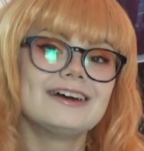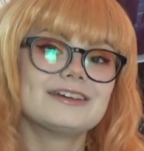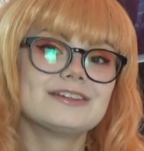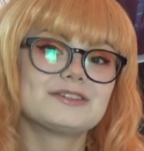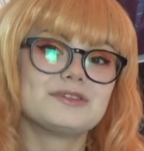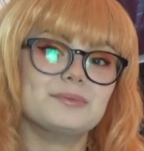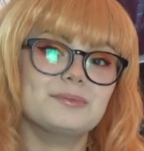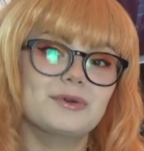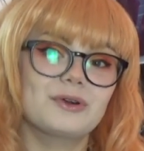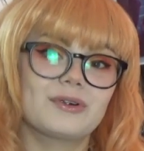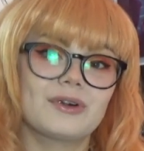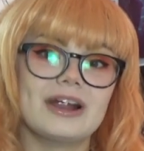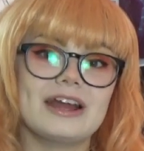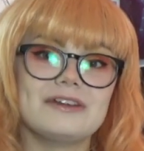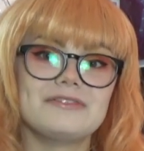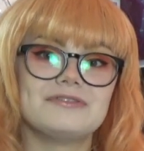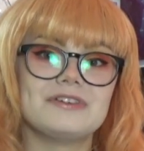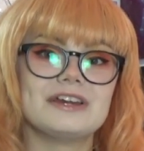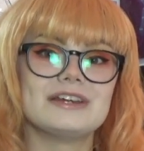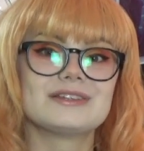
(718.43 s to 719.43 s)
some
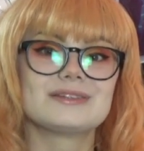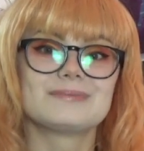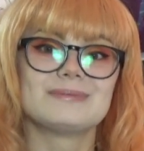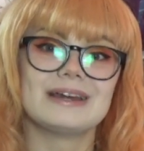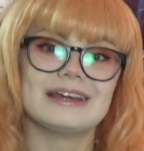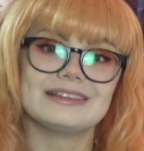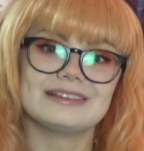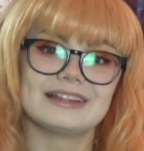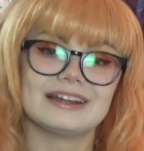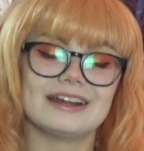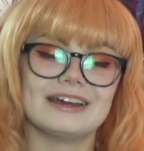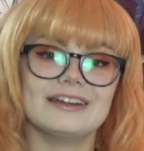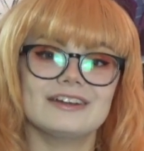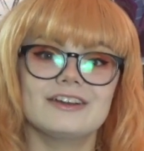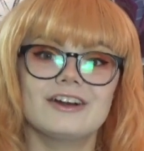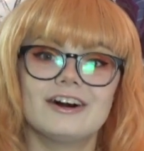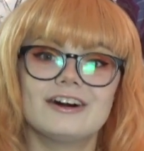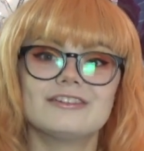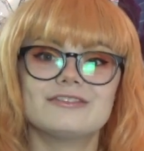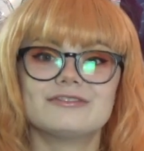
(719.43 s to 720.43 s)
gray face paint that I
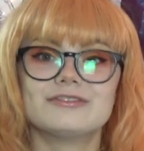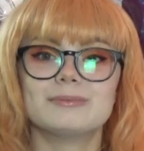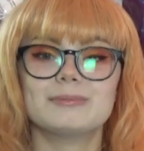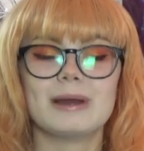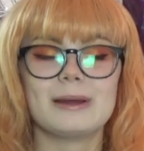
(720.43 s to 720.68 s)
had gotten for